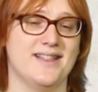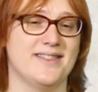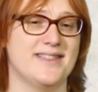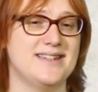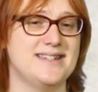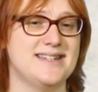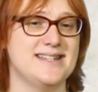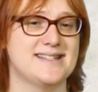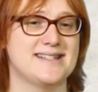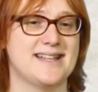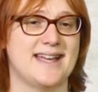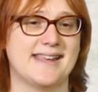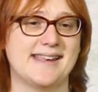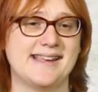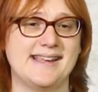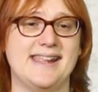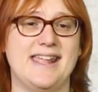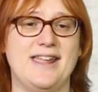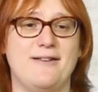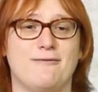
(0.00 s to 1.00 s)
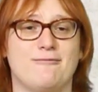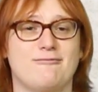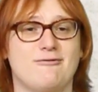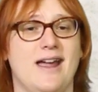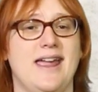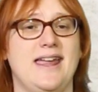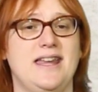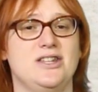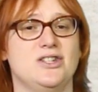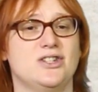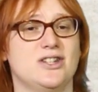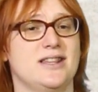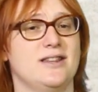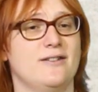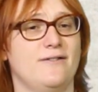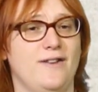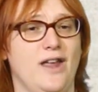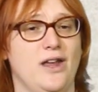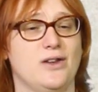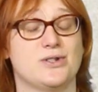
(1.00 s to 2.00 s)
the Nissan Leaf range in
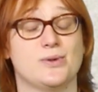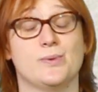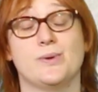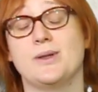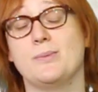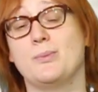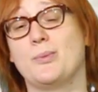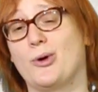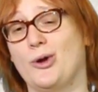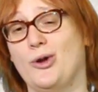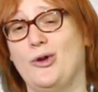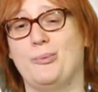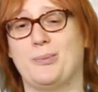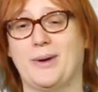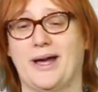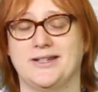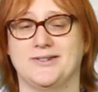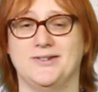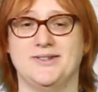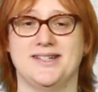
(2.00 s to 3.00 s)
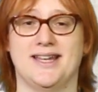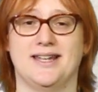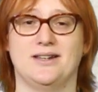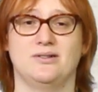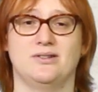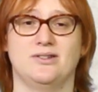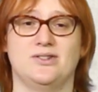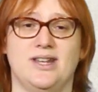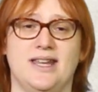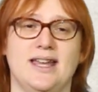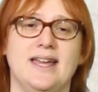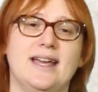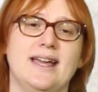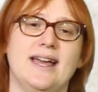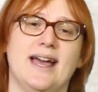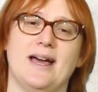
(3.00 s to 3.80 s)
the future with improved battery technology